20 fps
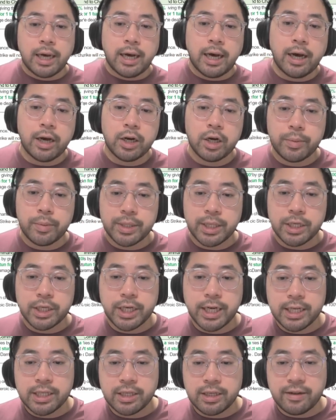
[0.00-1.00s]
100%
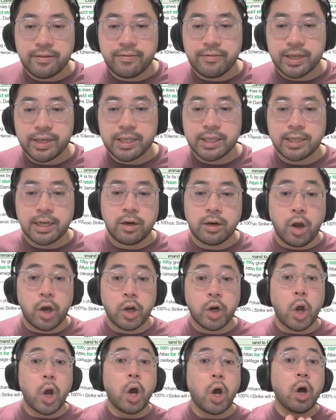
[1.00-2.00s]
chance to inflict stun
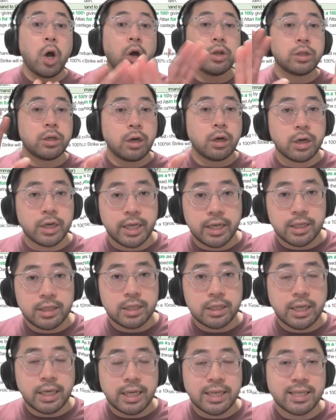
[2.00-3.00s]
on all
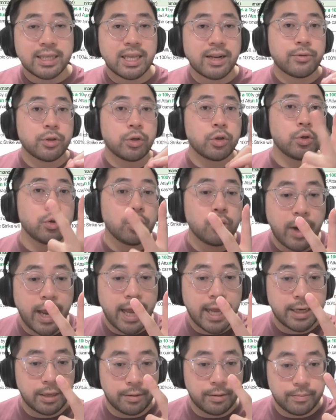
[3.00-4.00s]
targets instead of 2
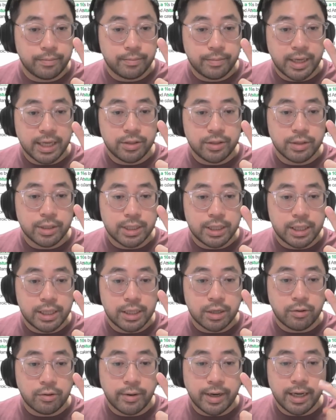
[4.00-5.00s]
random, as you can see
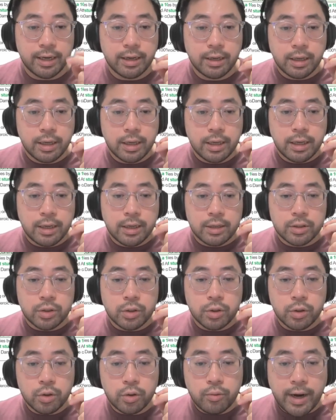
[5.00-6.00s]
here, right?
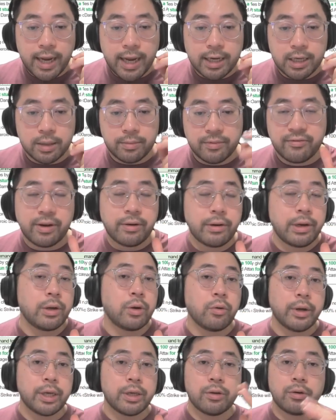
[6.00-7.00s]
2 random, very
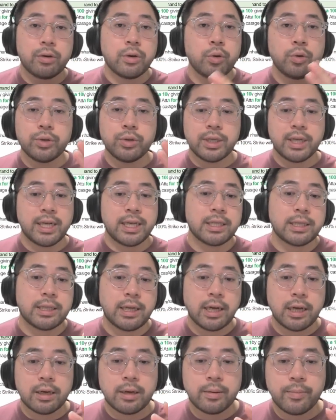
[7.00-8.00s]
annoying. You don't know who's going to get
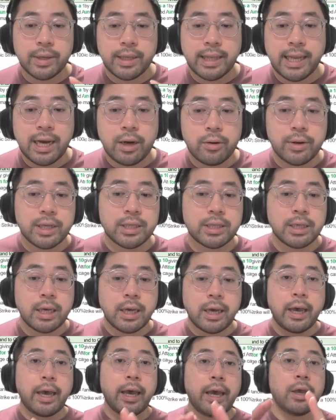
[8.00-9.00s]
stunned. But now it's
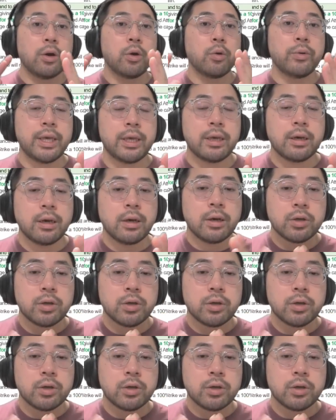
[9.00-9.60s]
AoE.